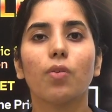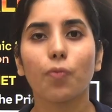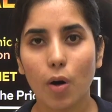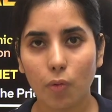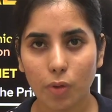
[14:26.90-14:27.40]

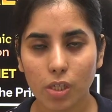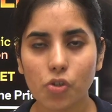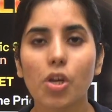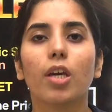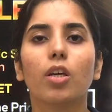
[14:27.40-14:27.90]
for
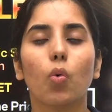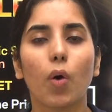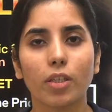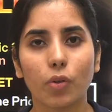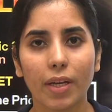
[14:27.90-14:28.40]
which you
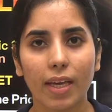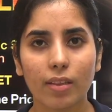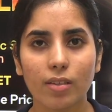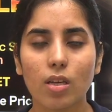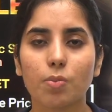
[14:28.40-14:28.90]
want to
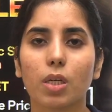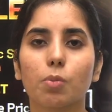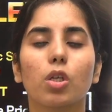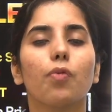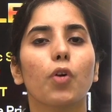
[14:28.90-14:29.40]
take the
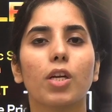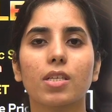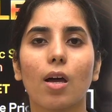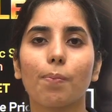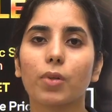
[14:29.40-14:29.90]
subscription, for
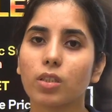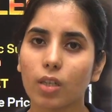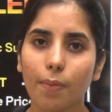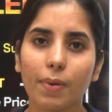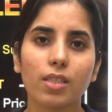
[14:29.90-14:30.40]
example,
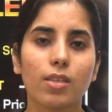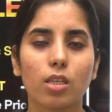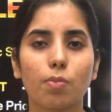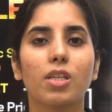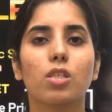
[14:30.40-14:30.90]
3 months,
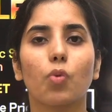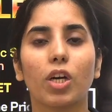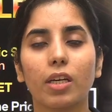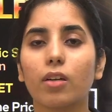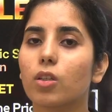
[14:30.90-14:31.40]
6 months,
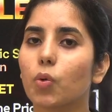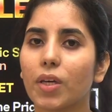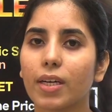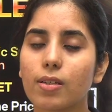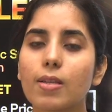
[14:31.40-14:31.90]
1 year, 2
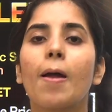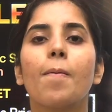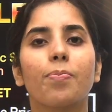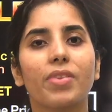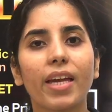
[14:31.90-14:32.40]
years,
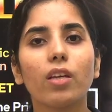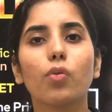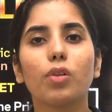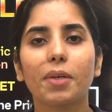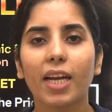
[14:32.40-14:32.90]
then you
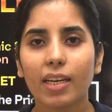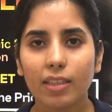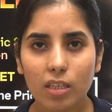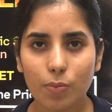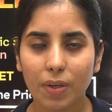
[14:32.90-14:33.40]
will be
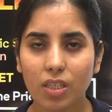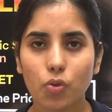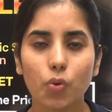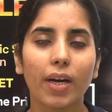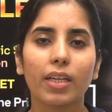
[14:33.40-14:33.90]
getting the
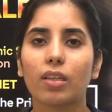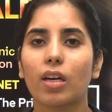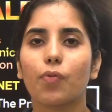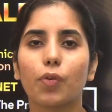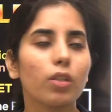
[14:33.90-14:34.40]
space to write the
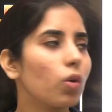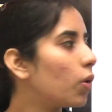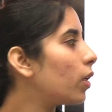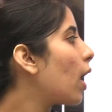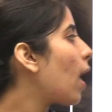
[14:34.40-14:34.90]
referral
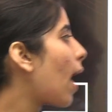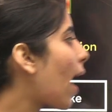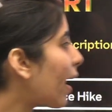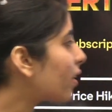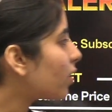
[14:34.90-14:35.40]
code.
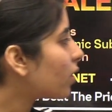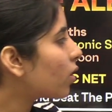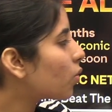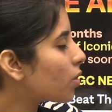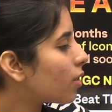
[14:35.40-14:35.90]
Either
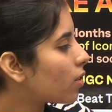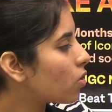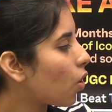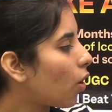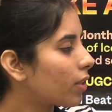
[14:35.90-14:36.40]
use
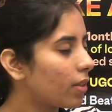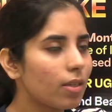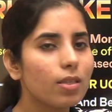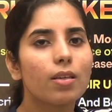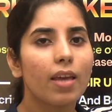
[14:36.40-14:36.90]
this or
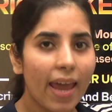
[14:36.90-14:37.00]
this,